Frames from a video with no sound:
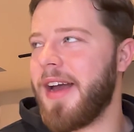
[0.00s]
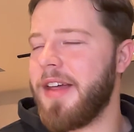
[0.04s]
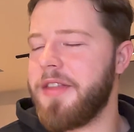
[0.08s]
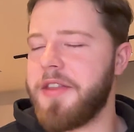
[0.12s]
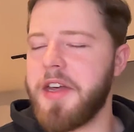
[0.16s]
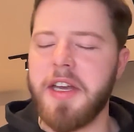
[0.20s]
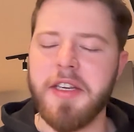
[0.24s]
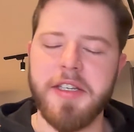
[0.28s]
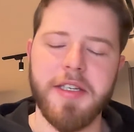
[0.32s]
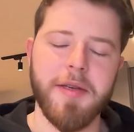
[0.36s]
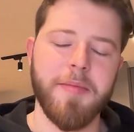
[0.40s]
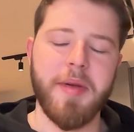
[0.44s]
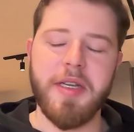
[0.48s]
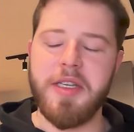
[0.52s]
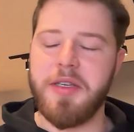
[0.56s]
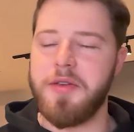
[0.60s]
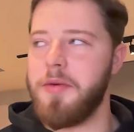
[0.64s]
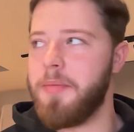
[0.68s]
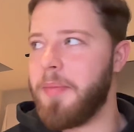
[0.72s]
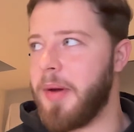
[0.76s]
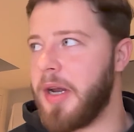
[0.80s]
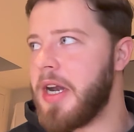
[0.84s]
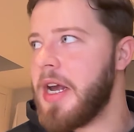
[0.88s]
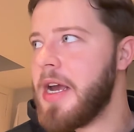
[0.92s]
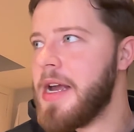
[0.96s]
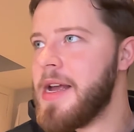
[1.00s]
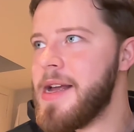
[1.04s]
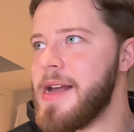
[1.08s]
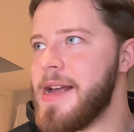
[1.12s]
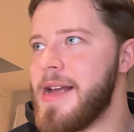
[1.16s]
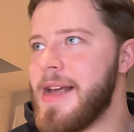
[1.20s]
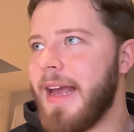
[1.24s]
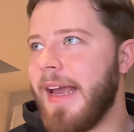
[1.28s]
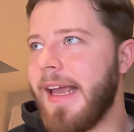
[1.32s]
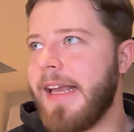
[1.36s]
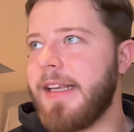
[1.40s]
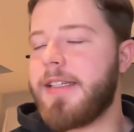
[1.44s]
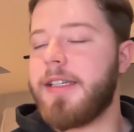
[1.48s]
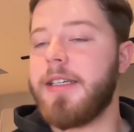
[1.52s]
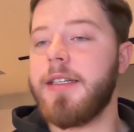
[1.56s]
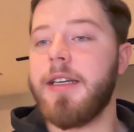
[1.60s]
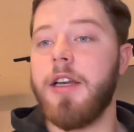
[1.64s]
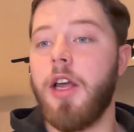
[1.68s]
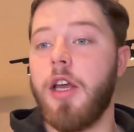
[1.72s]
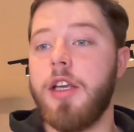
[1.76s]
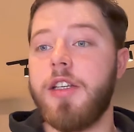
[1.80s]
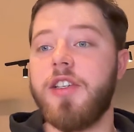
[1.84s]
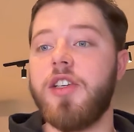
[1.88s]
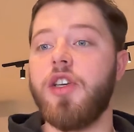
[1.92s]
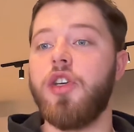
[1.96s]
I think it's a bit too, but it's
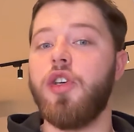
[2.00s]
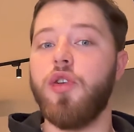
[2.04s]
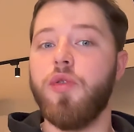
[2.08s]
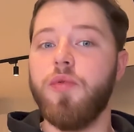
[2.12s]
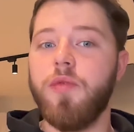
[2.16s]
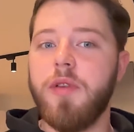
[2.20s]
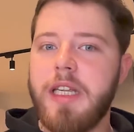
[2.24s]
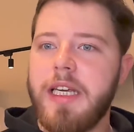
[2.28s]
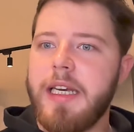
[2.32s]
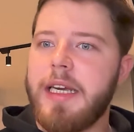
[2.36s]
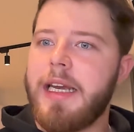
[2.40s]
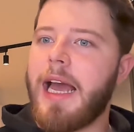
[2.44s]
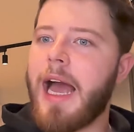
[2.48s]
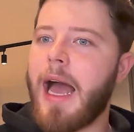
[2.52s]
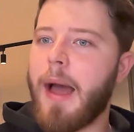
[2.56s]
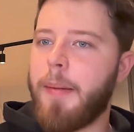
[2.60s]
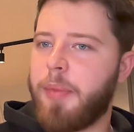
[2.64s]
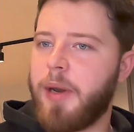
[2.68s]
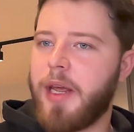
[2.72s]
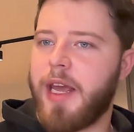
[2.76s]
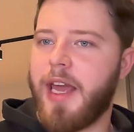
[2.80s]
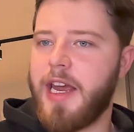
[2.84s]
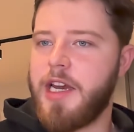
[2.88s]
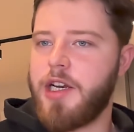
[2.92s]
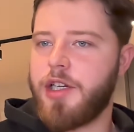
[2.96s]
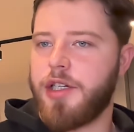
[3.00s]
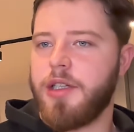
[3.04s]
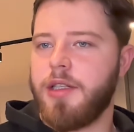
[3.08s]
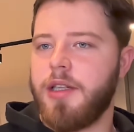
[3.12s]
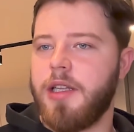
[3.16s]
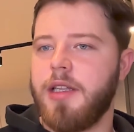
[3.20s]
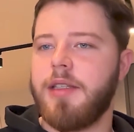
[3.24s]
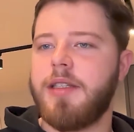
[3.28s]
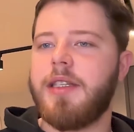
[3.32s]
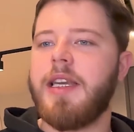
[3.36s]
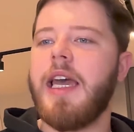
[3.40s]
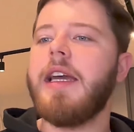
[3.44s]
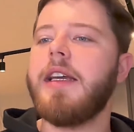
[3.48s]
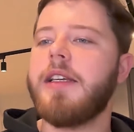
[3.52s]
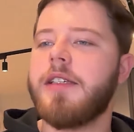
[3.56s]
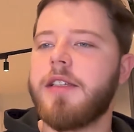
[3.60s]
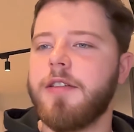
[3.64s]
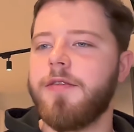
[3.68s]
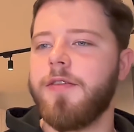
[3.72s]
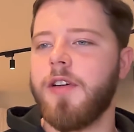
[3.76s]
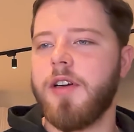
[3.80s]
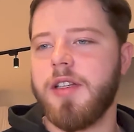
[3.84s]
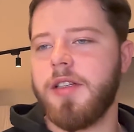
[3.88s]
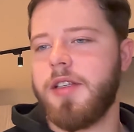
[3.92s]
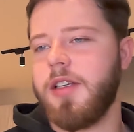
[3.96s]
a unique application that takes
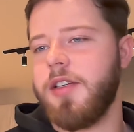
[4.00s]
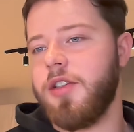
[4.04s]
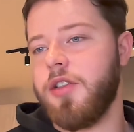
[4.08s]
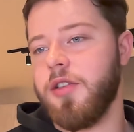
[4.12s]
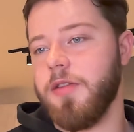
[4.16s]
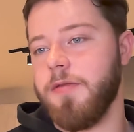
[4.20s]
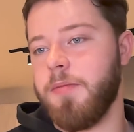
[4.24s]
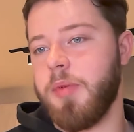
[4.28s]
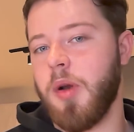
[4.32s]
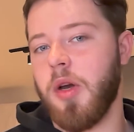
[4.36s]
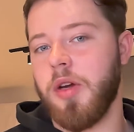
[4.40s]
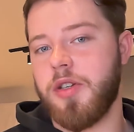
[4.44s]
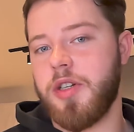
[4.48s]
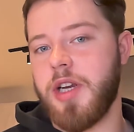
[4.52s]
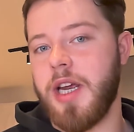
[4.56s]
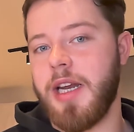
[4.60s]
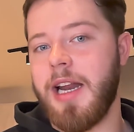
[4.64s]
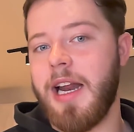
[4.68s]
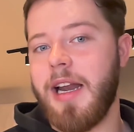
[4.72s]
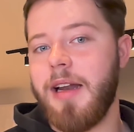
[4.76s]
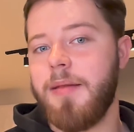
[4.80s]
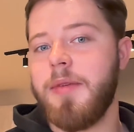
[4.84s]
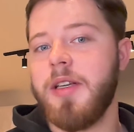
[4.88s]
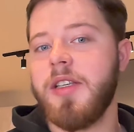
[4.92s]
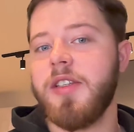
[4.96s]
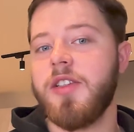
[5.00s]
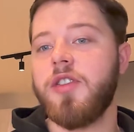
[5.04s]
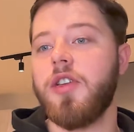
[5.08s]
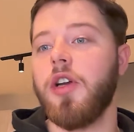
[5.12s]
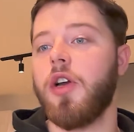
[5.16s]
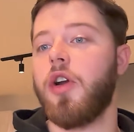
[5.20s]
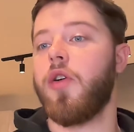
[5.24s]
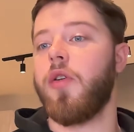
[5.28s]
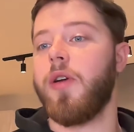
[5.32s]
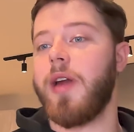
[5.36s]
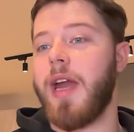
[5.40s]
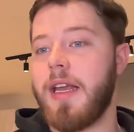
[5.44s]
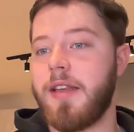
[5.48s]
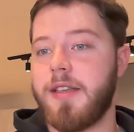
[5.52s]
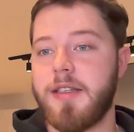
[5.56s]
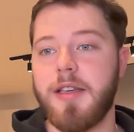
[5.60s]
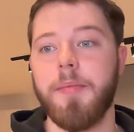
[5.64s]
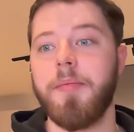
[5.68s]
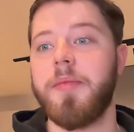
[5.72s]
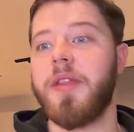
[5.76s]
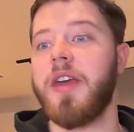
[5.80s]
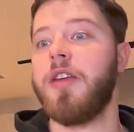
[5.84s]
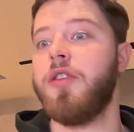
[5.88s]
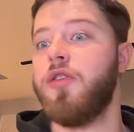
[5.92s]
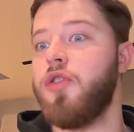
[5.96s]
advantage of blockchain elements to create
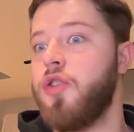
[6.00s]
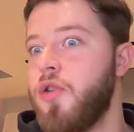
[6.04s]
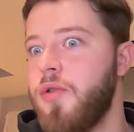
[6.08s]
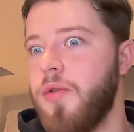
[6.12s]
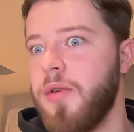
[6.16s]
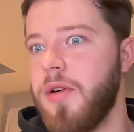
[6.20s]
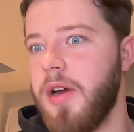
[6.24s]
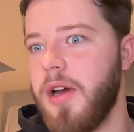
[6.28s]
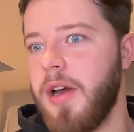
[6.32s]
something new.